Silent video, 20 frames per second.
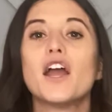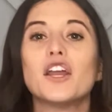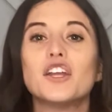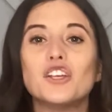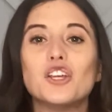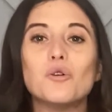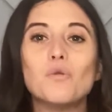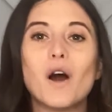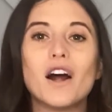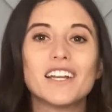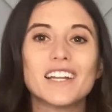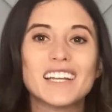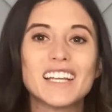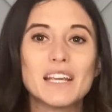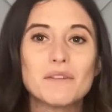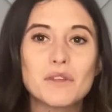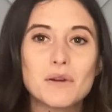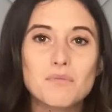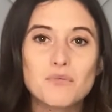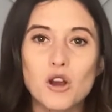You want to
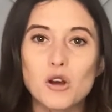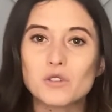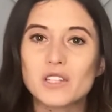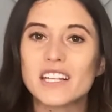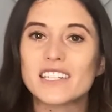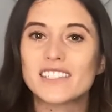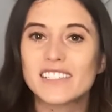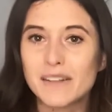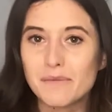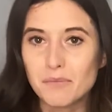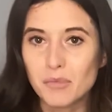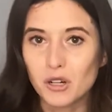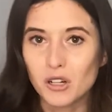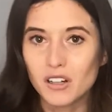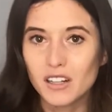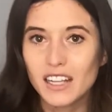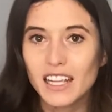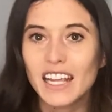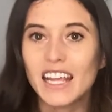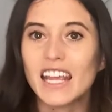keep the process
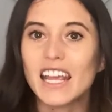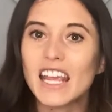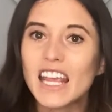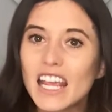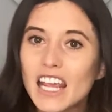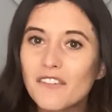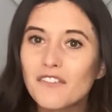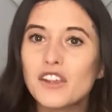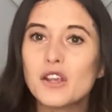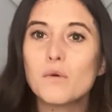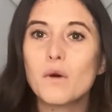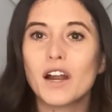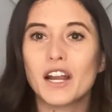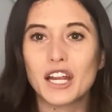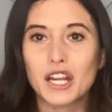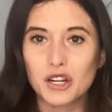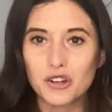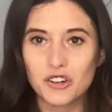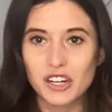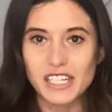simple if you want
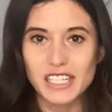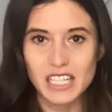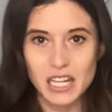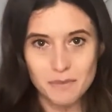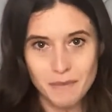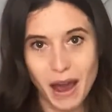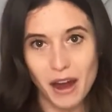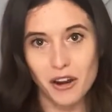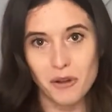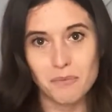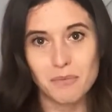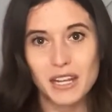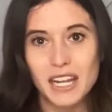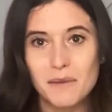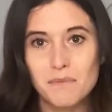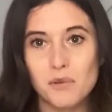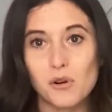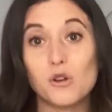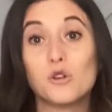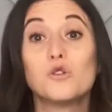to increase the amount of
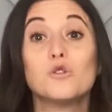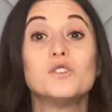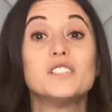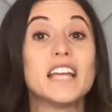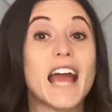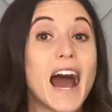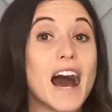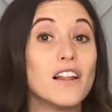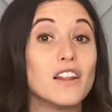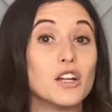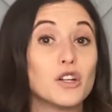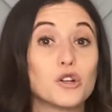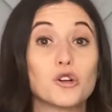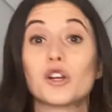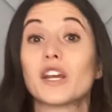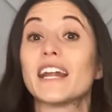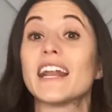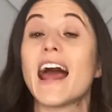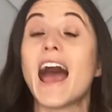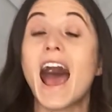people who download or
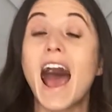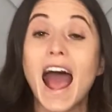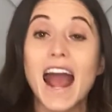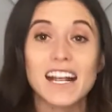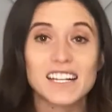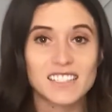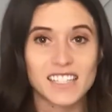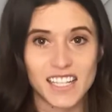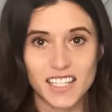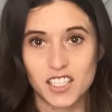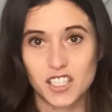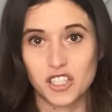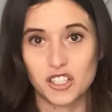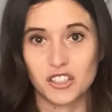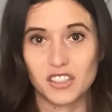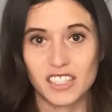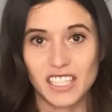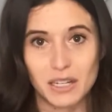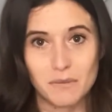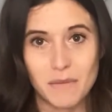get access to
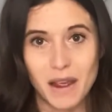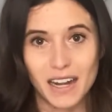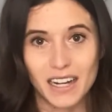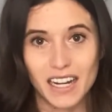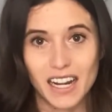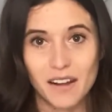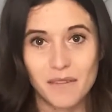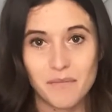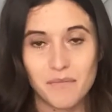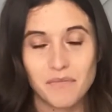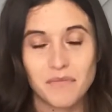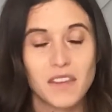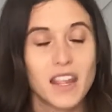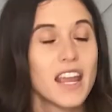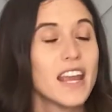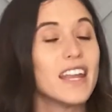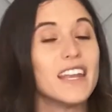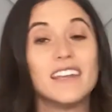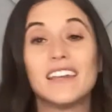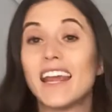your lead magnet.
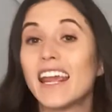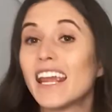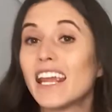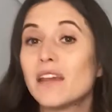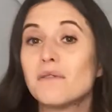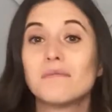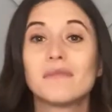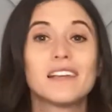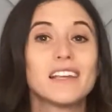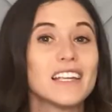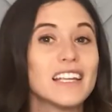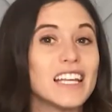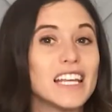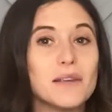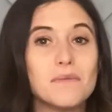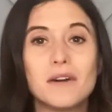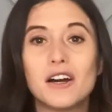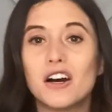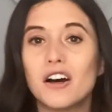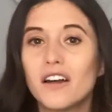Name,
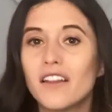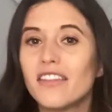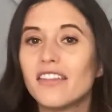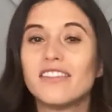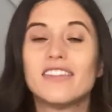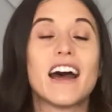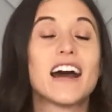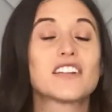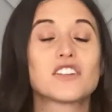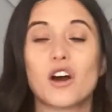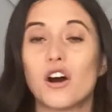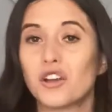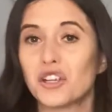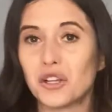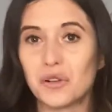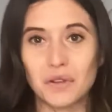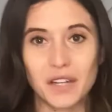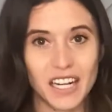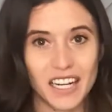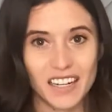email, that's all
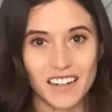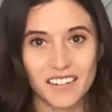you need.